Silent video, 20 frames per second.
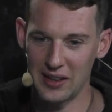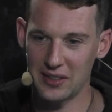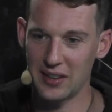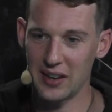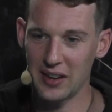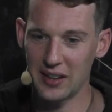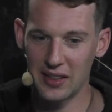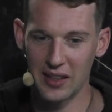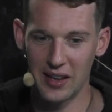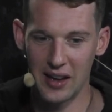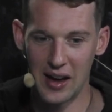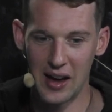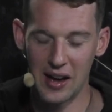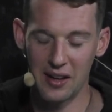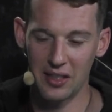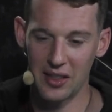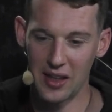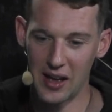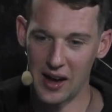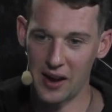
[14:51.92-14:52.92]
It's like
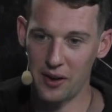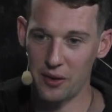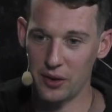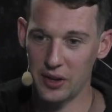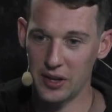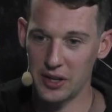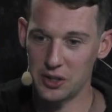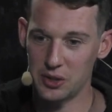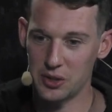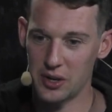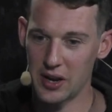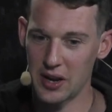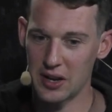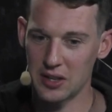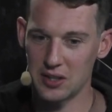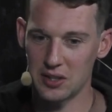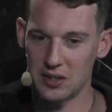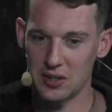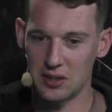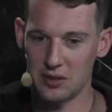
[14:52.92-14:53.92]
I really enjoy it
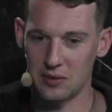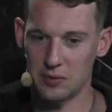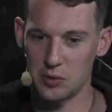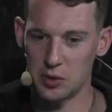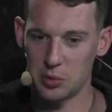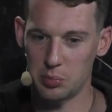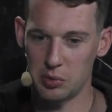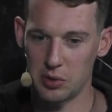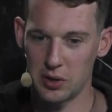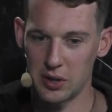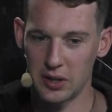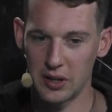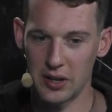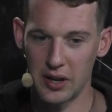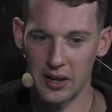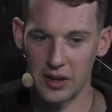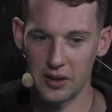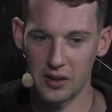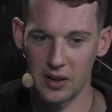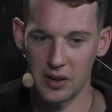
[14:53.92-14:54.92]
because it's a sport
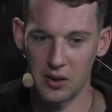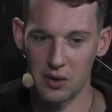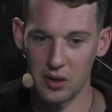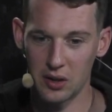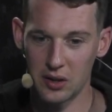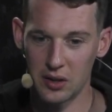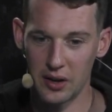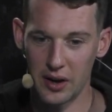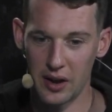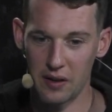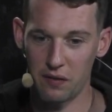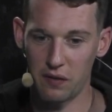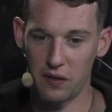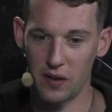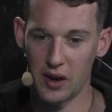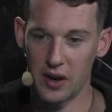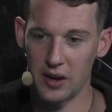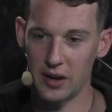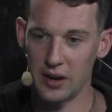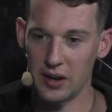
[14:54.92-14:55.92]
that you can go out there and have
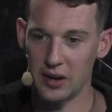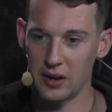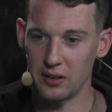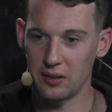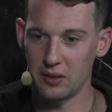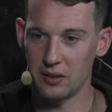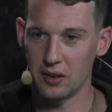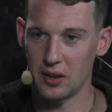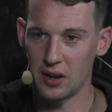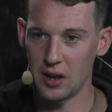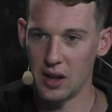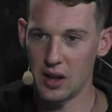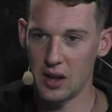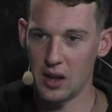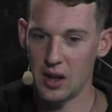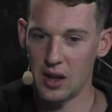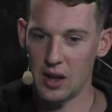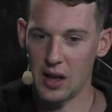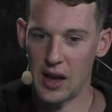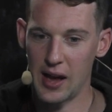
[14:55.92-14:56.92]
fun, and
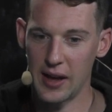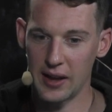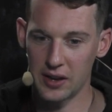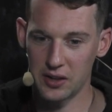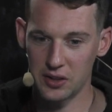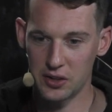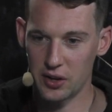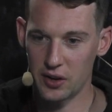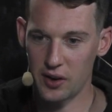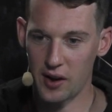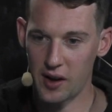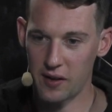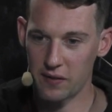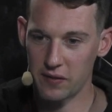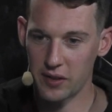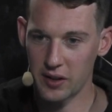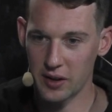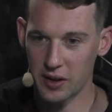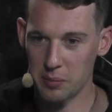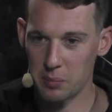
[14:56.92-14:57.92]
I can turn
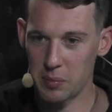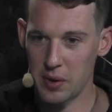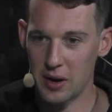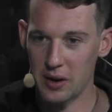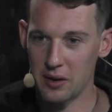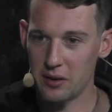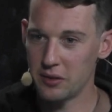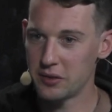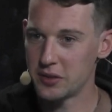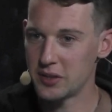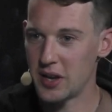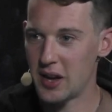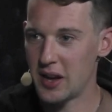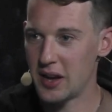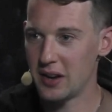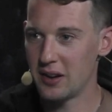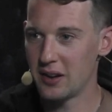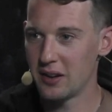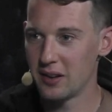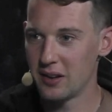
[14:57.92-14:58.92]
off the competitive
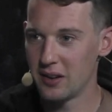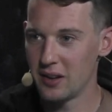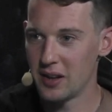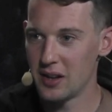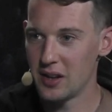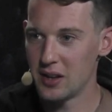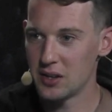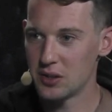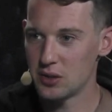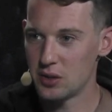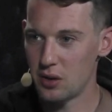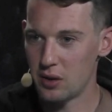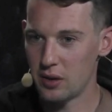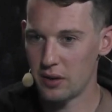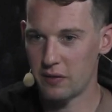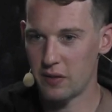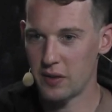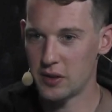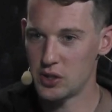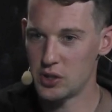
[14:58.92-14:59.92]
side. So
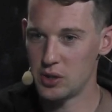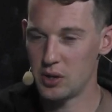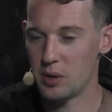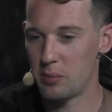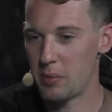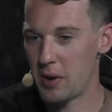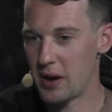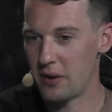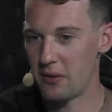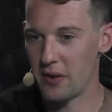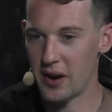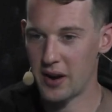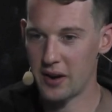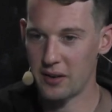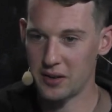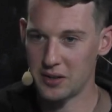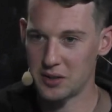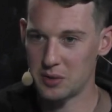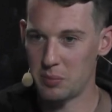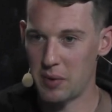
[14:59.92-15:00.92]
if I shoot a bad
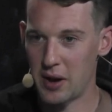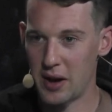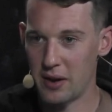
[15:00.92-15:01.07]
round, it's a